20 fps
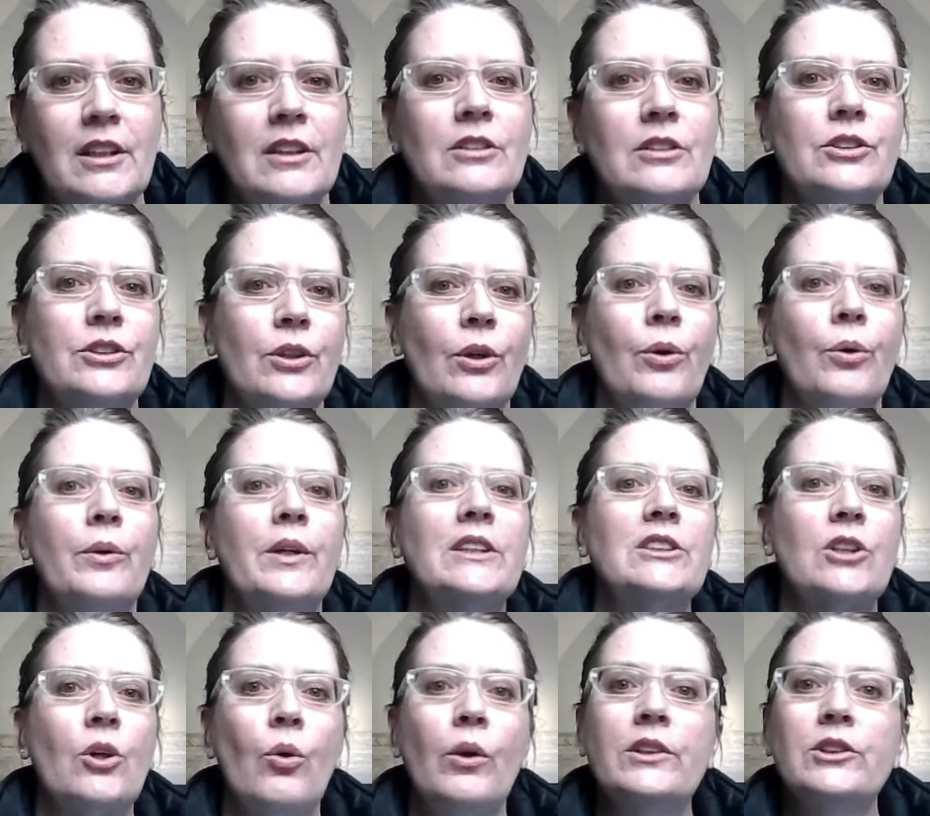So it's
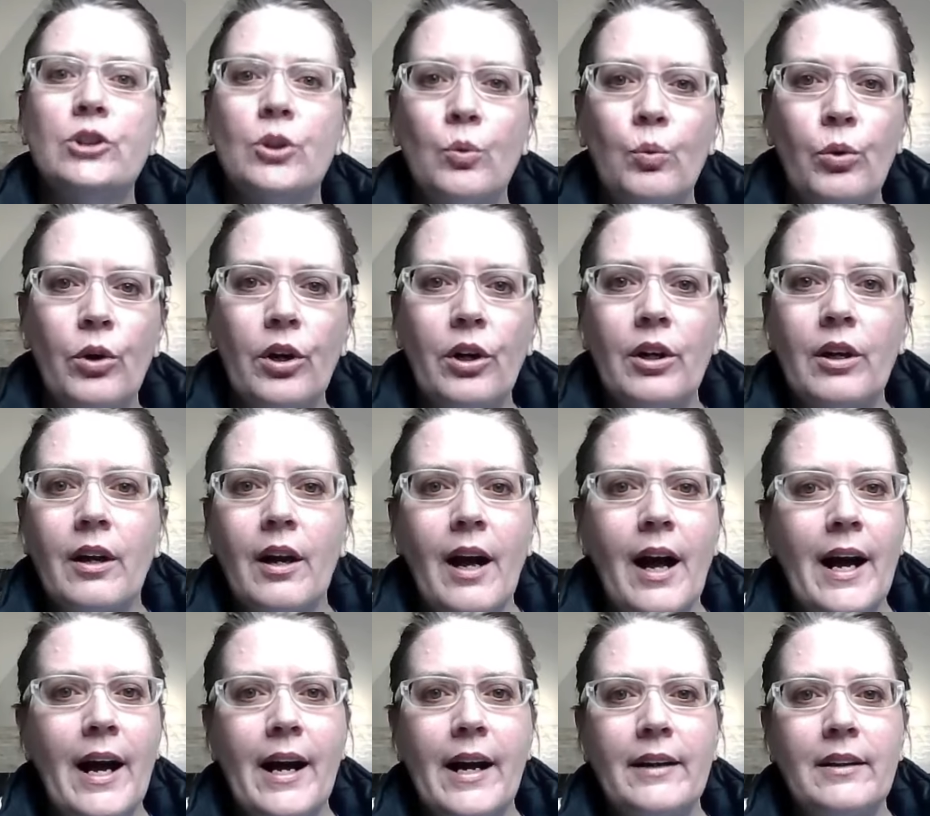going to work
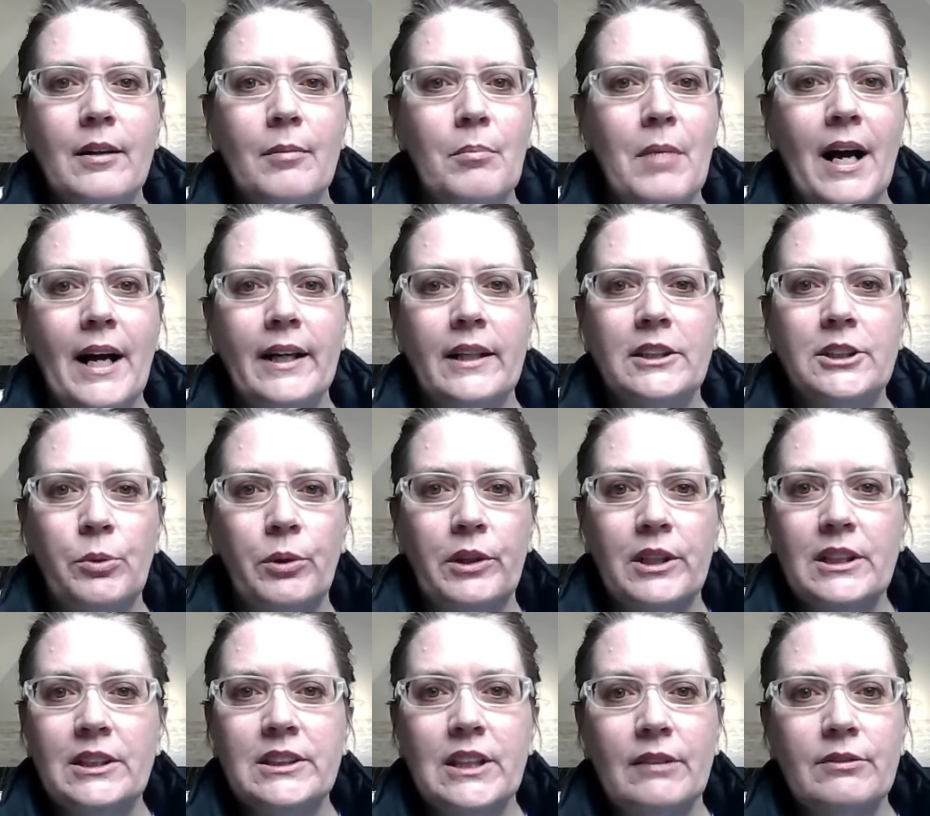on my
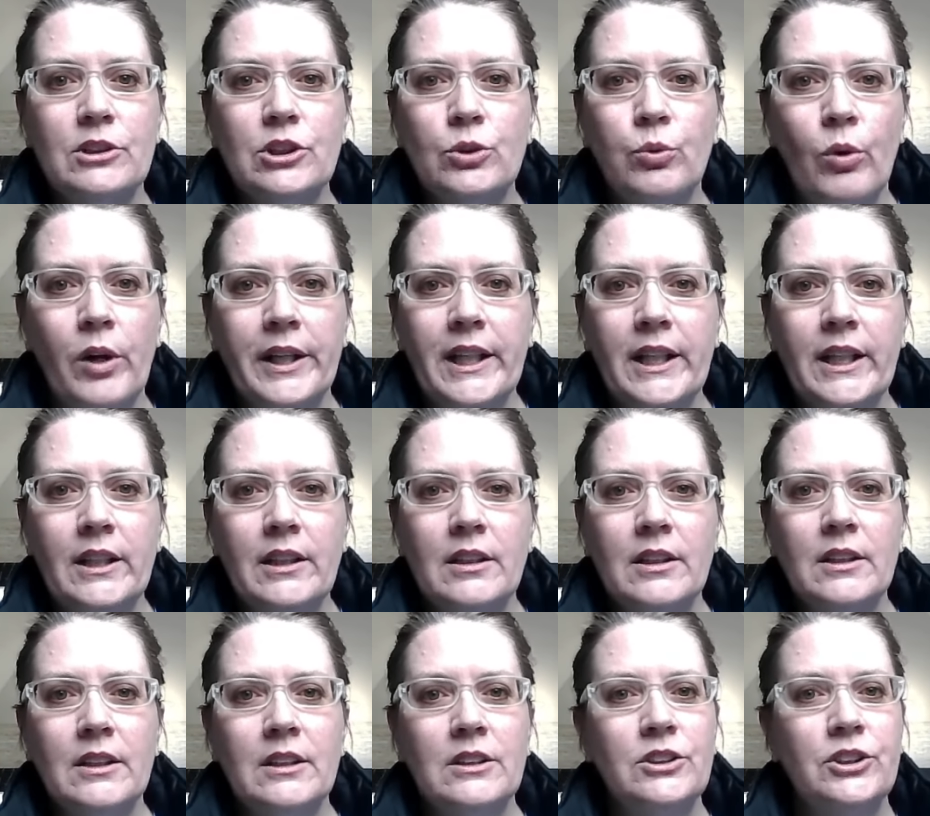2720
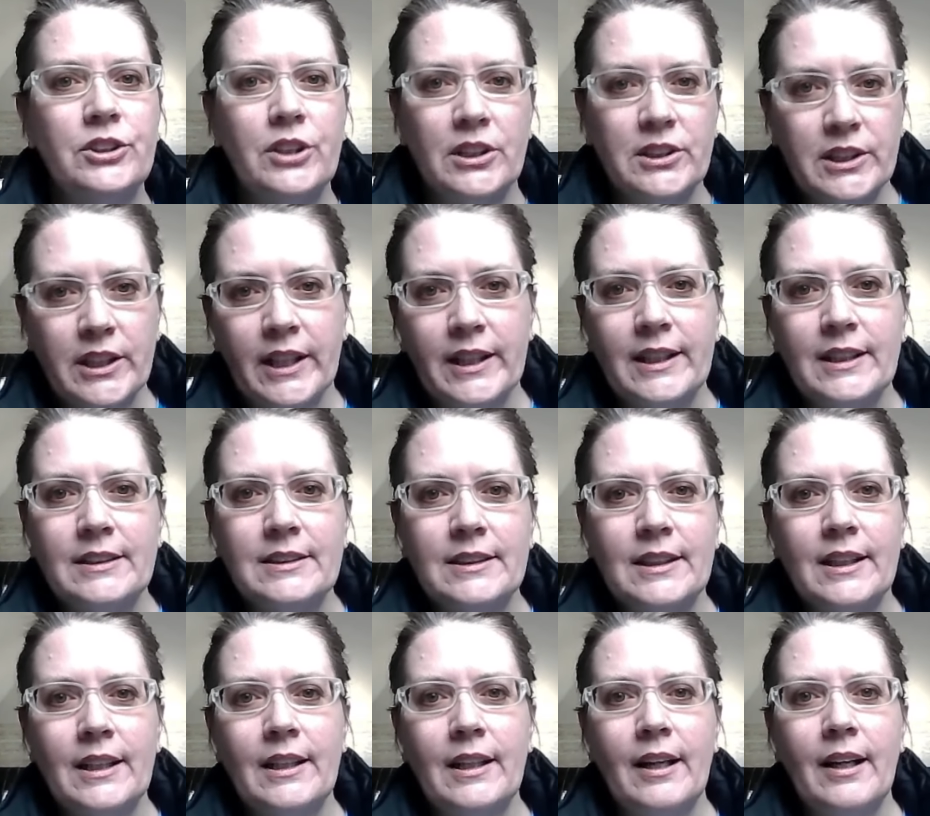just like it
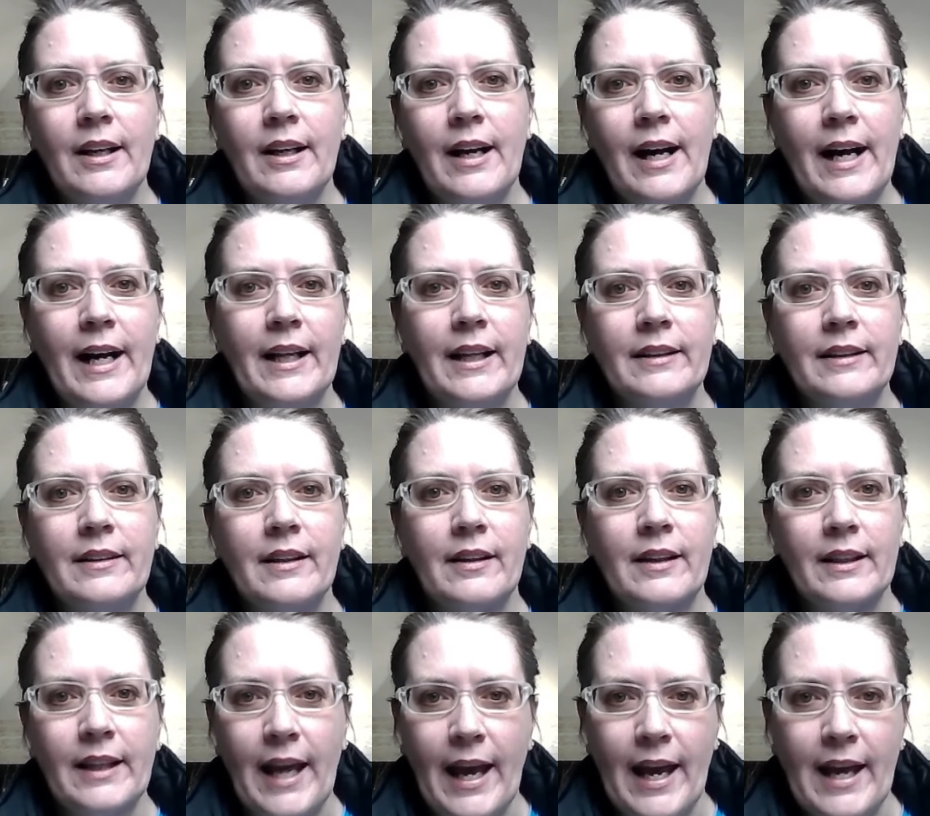did on
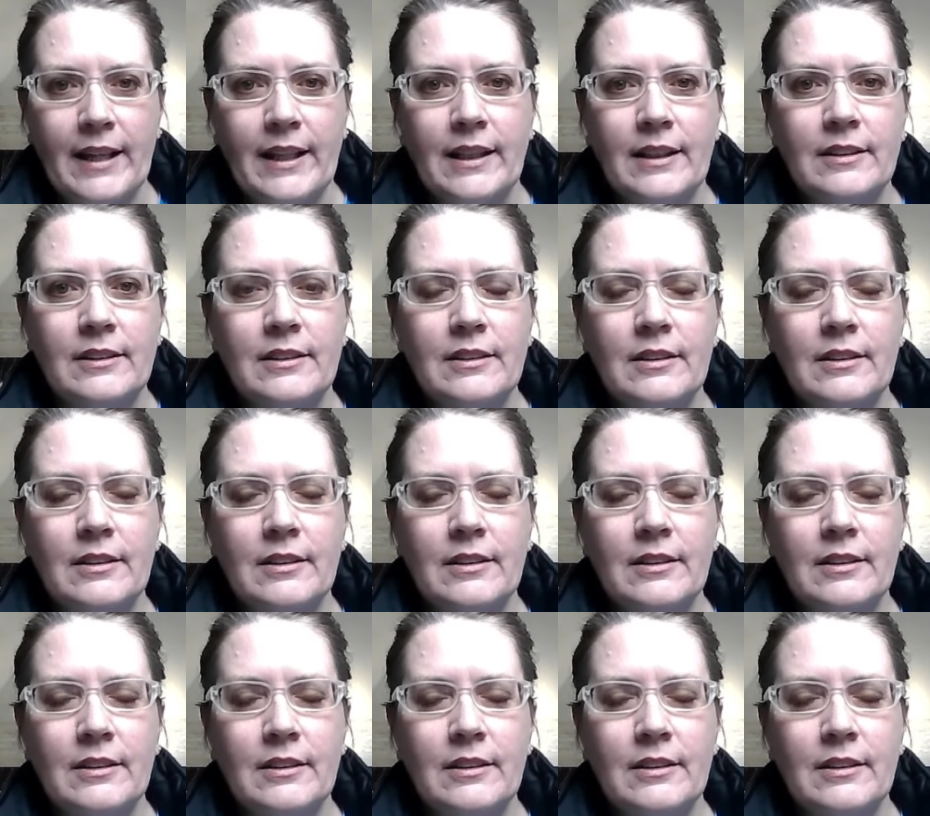the Canon,